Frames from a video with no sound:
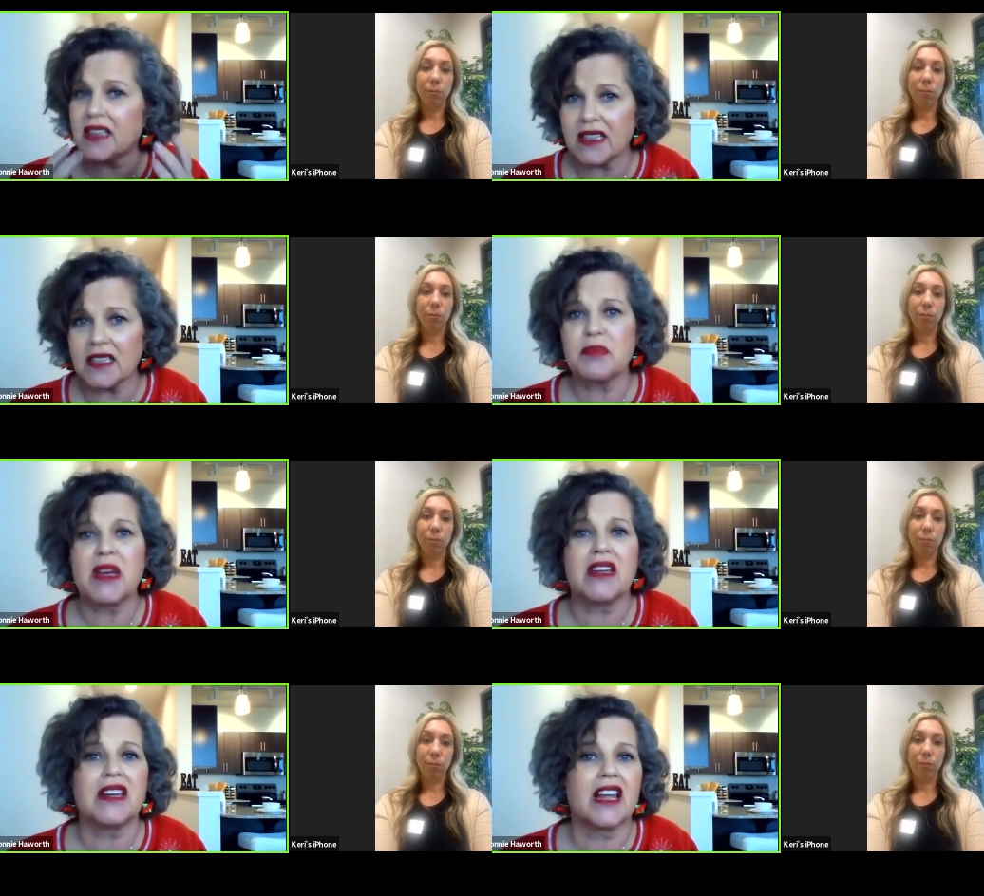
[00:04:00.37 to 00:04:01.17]
Speaker 1: as
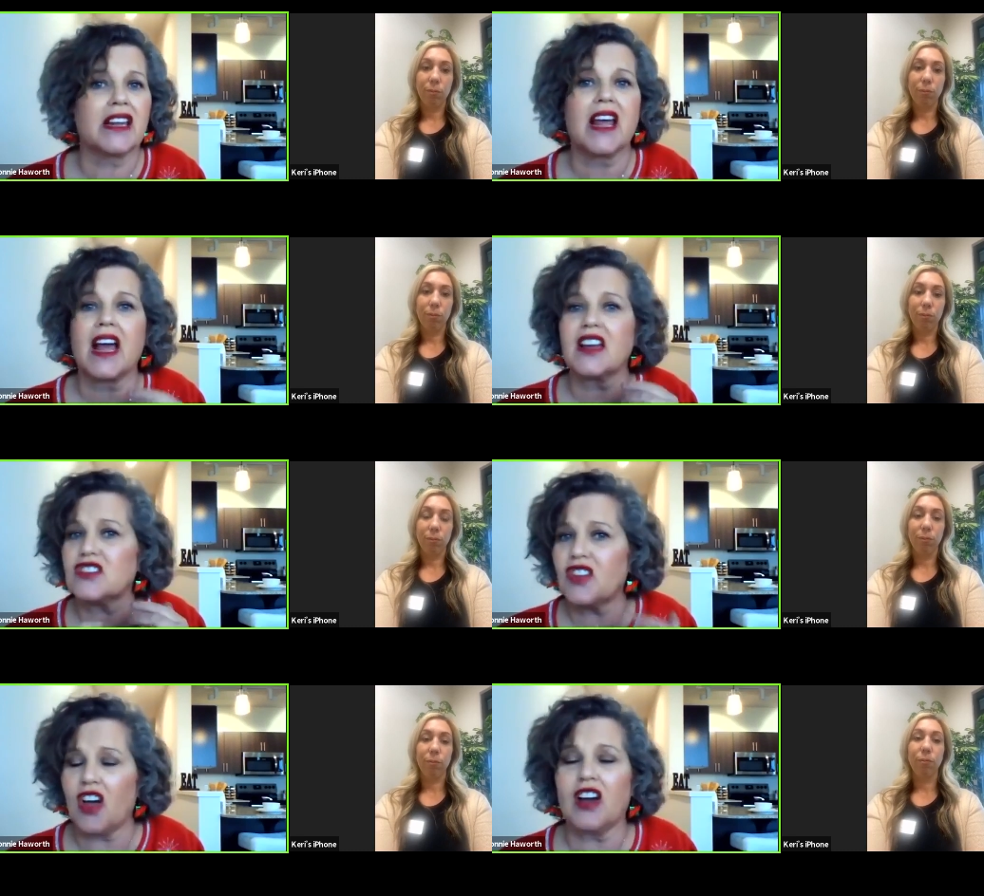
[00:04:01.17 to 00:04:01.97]
independent
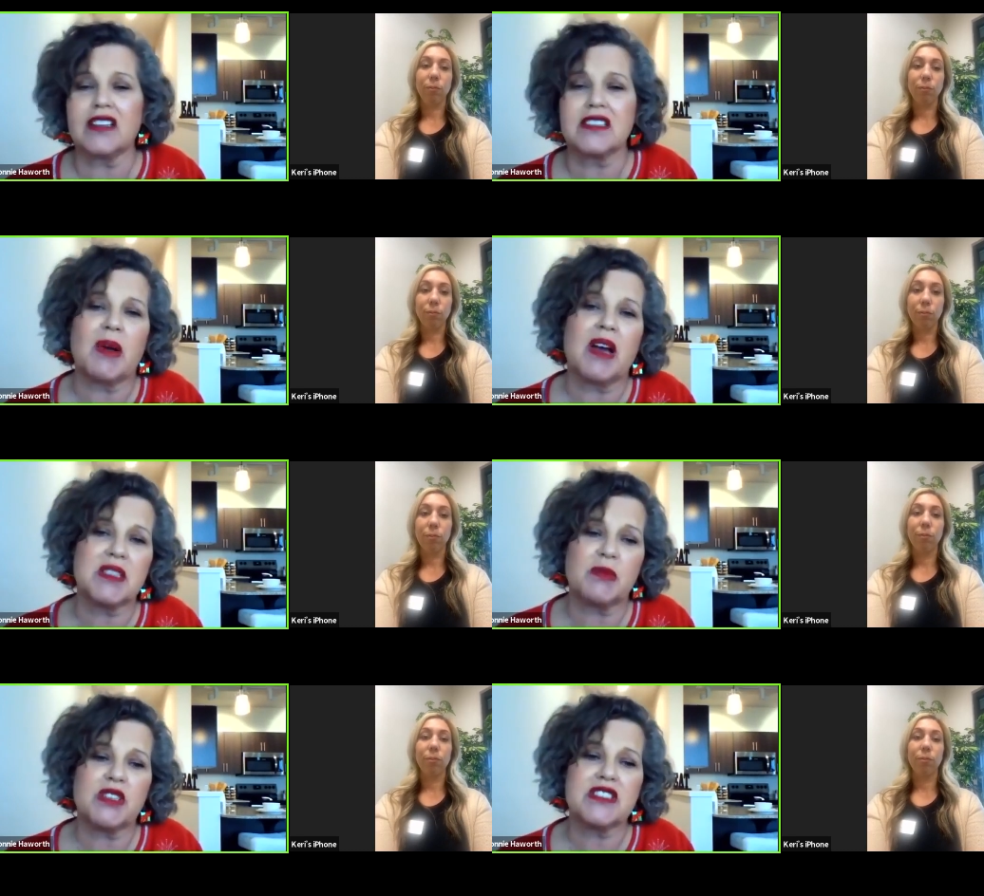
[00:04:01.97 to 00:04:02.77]
as long as
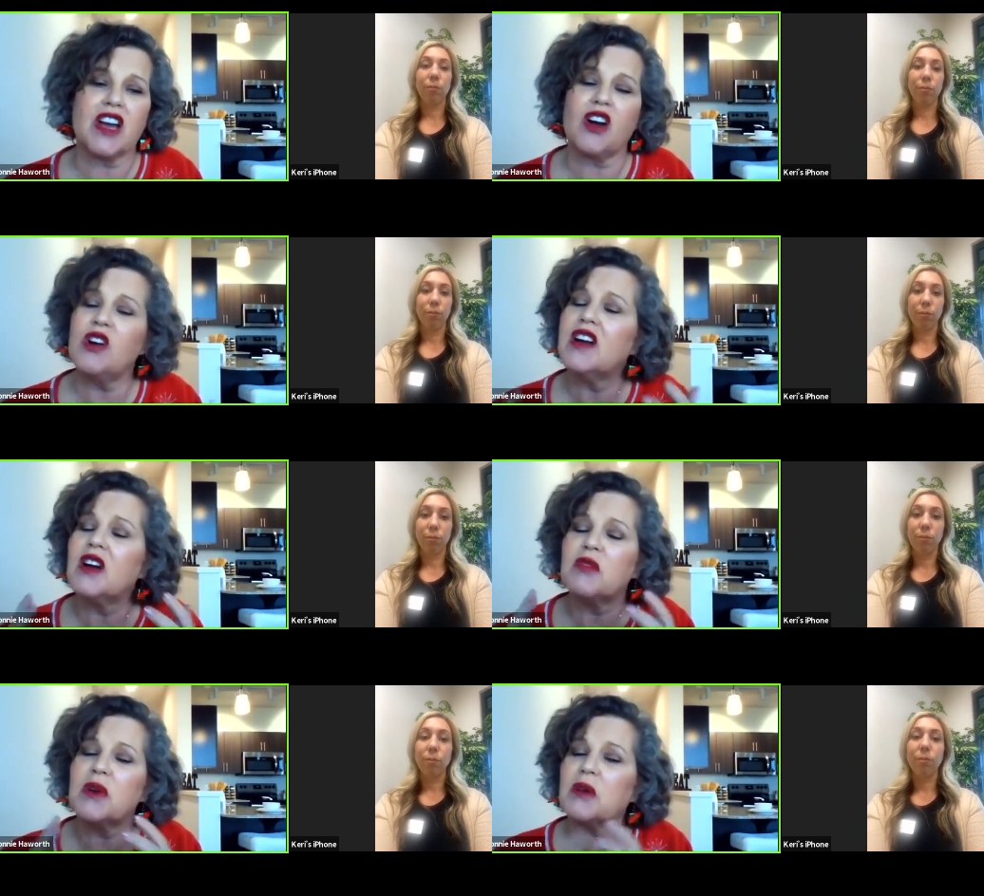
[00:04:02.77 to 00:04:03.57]
possible. So
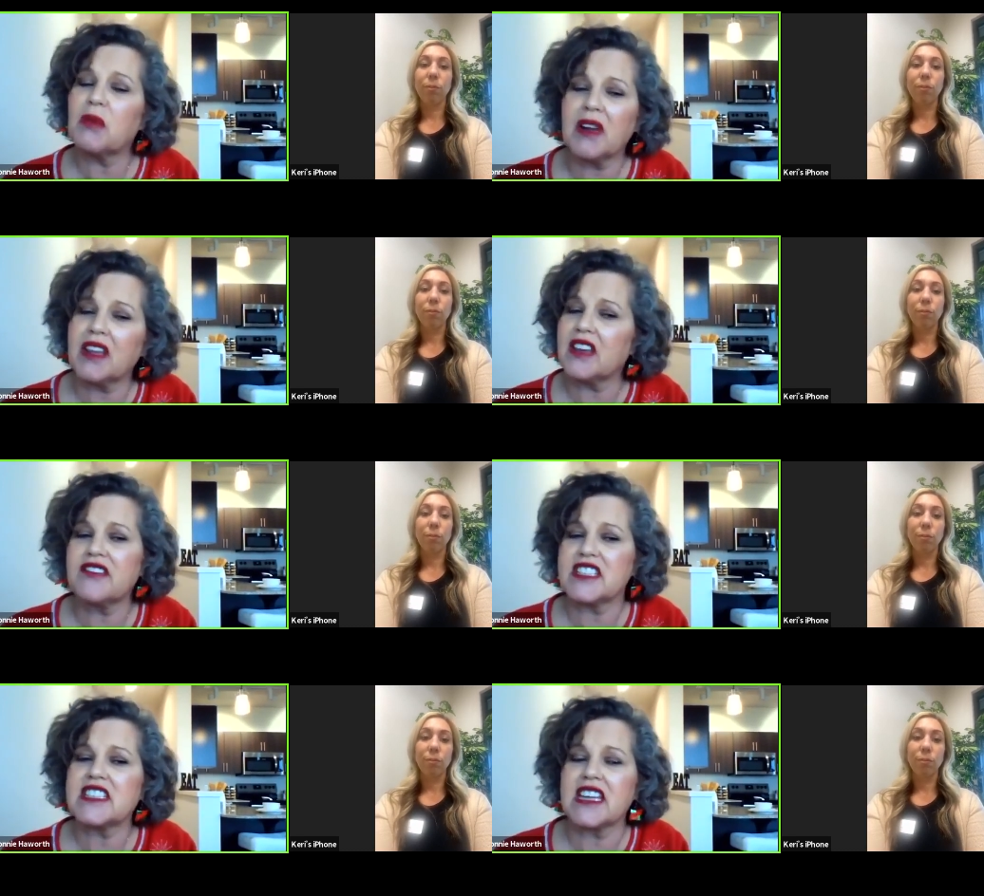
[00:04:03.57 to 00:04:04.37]
we
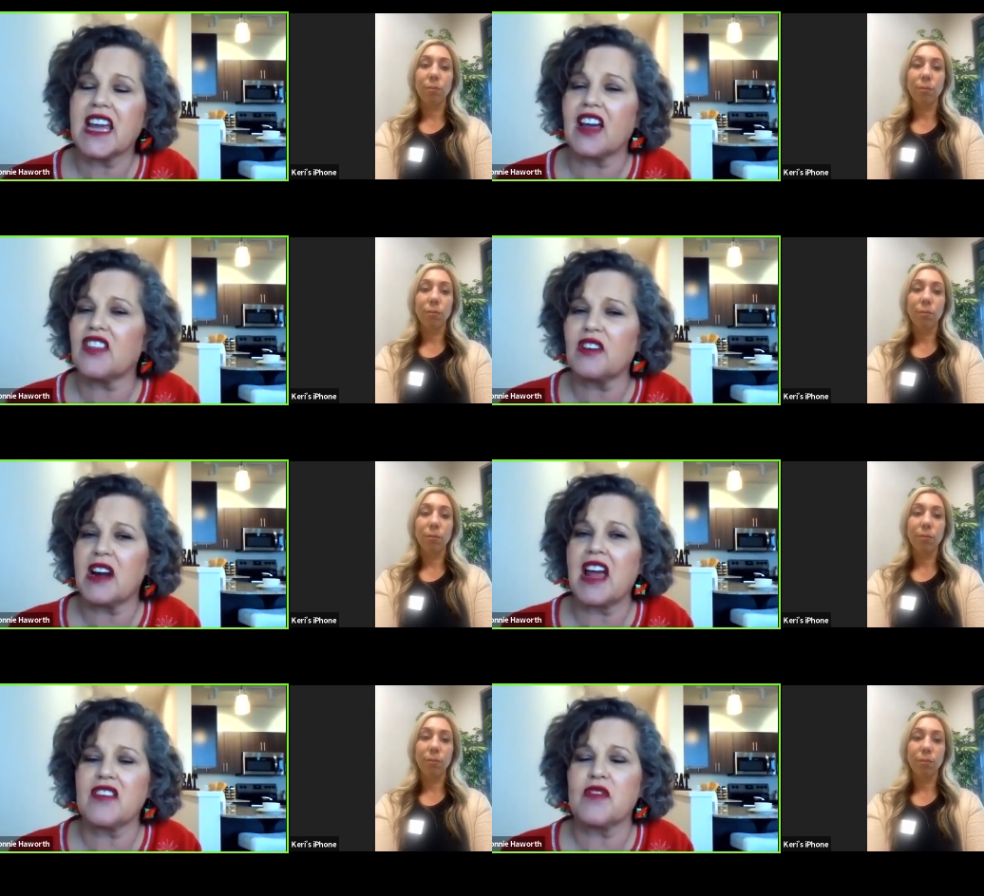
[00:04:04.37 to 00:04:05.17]
really fit
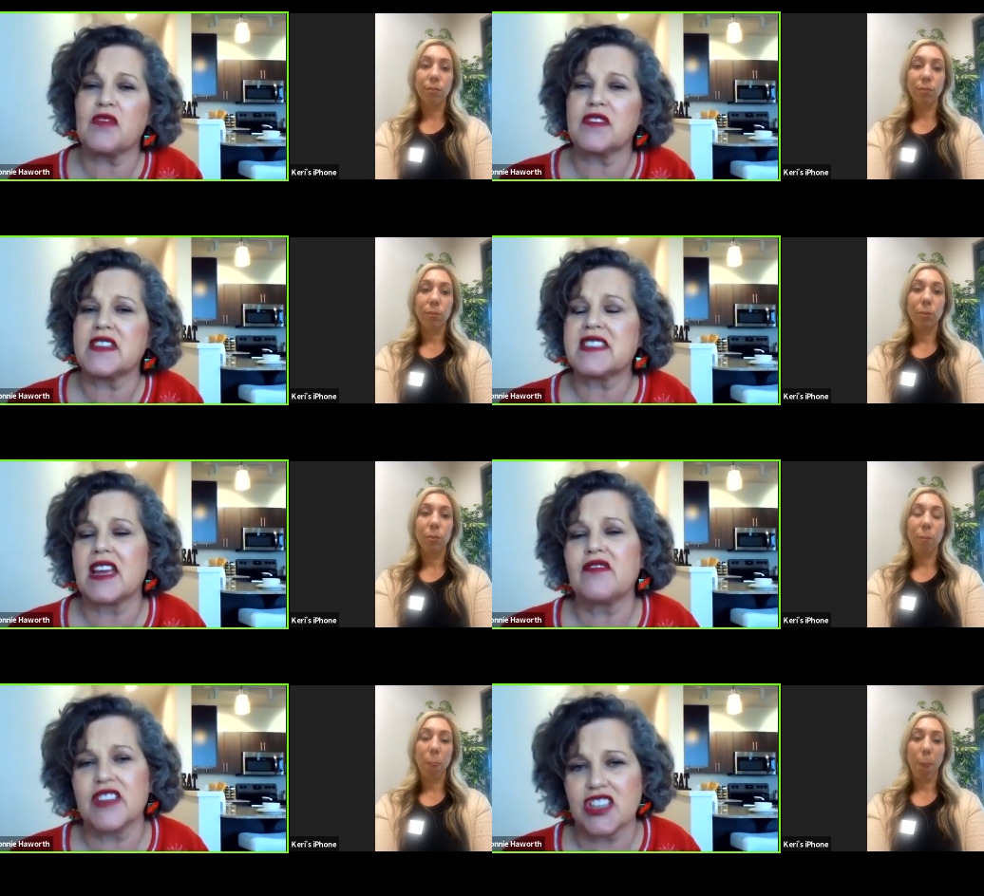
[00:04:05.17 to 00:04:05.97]
together and have the, the
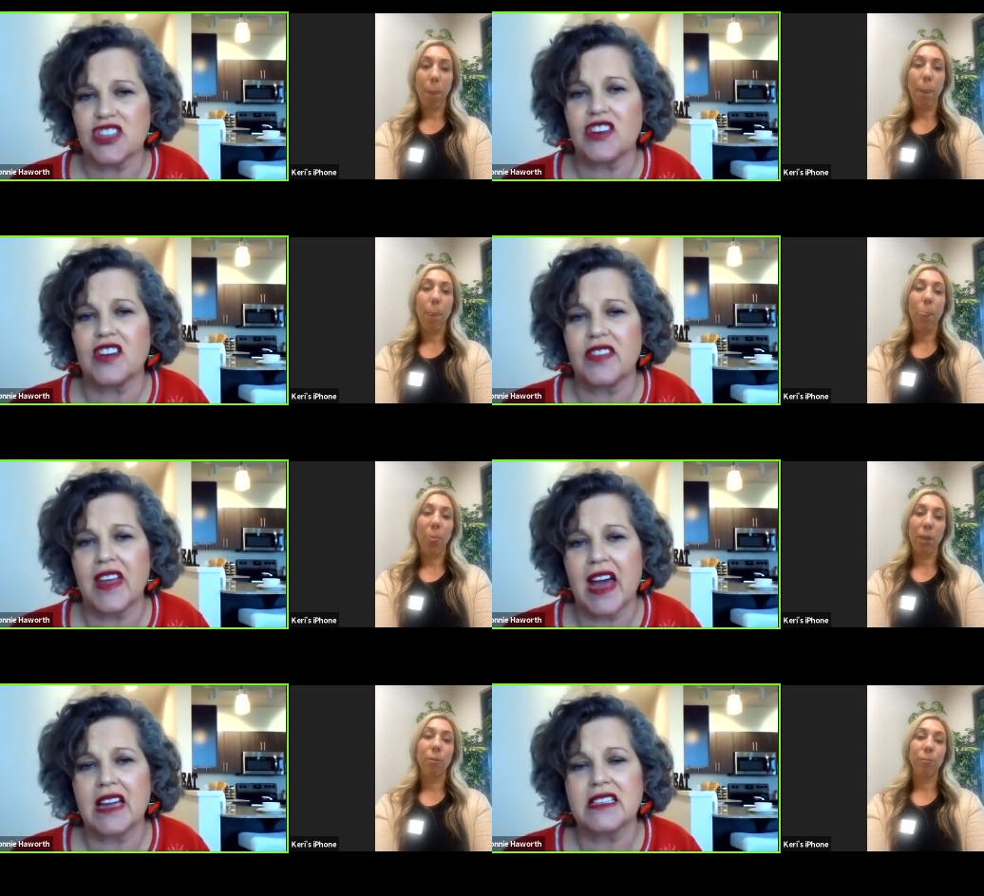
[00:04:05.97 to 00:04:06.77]
same vision on
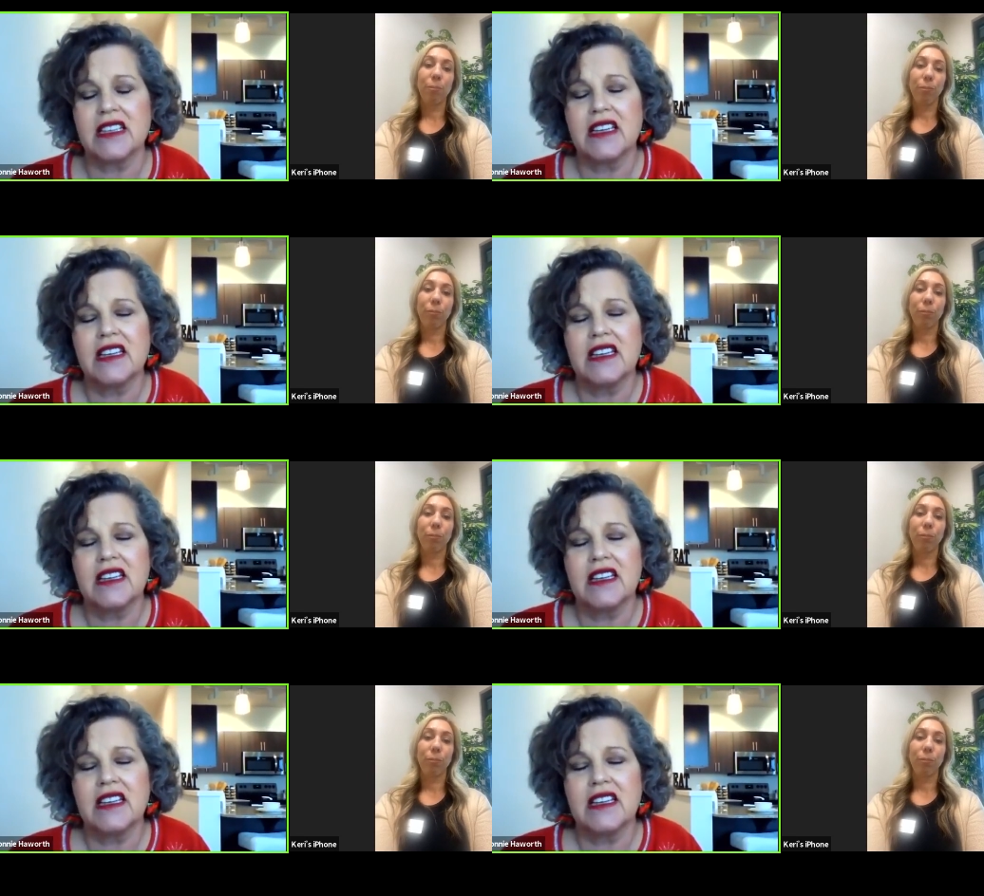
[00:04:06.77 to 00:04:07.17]
that.